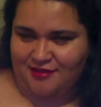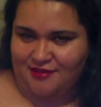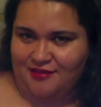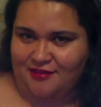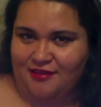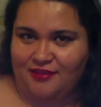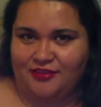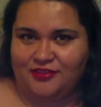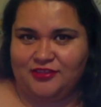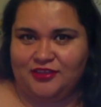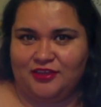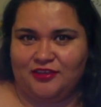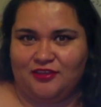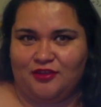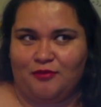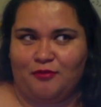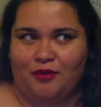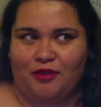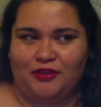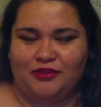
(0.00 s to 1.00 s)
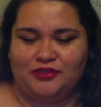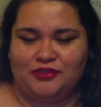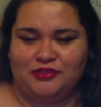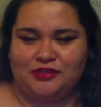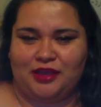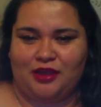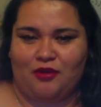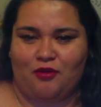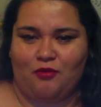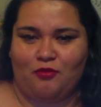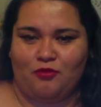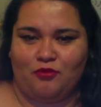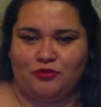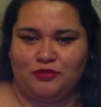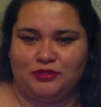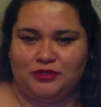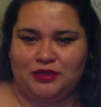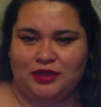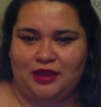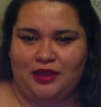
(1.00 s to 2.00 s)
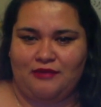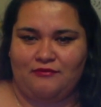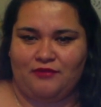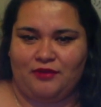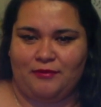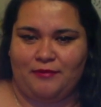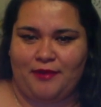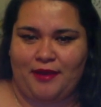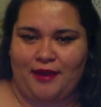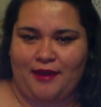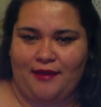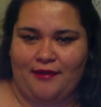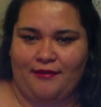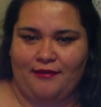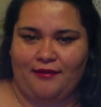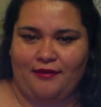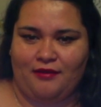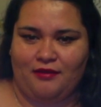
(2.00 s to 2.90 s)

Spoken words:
I used to get nail polishes like almost in every bag.